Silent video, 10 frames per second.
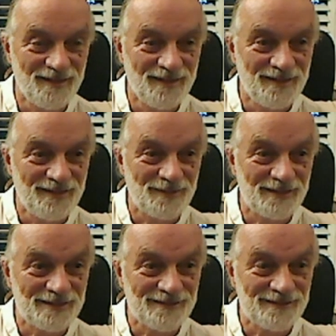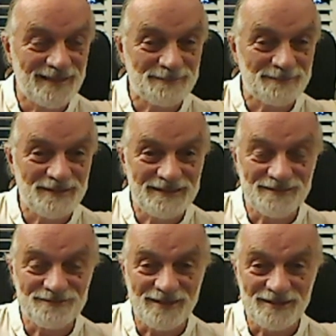Well, let me
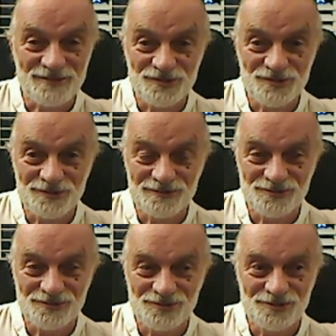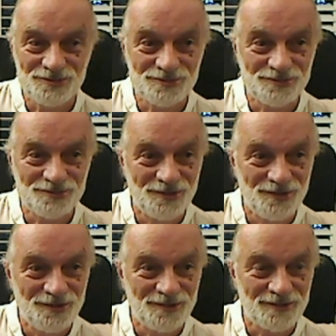invite you to
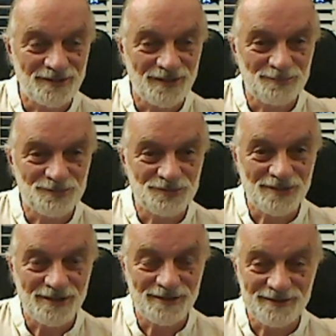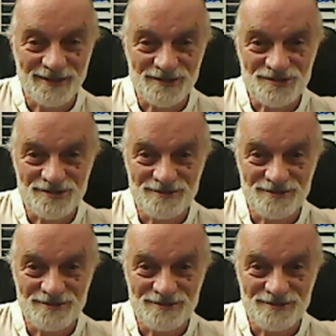come to our next,